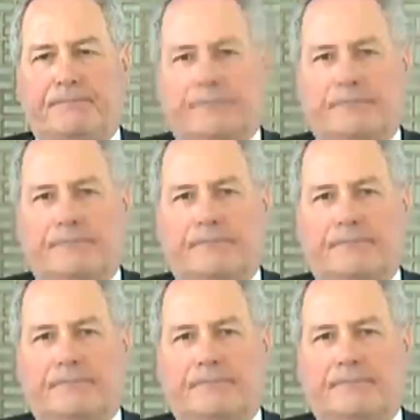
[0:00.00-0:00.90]

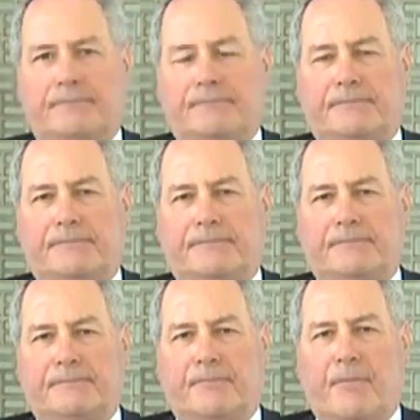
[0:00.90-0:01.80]

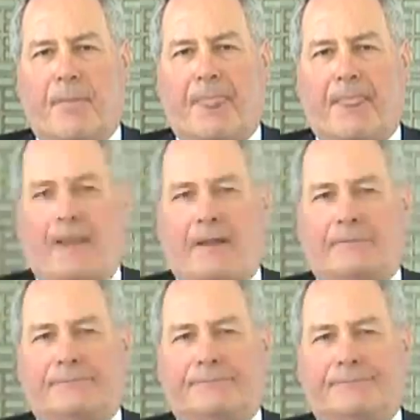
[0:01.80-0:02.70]

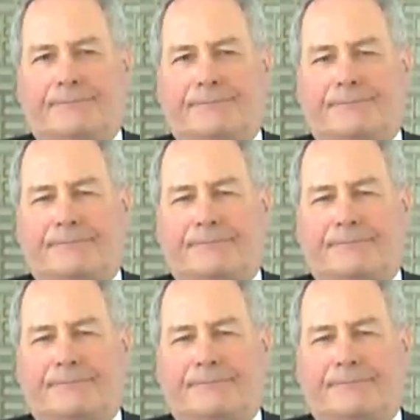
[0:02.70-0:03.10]
(silent)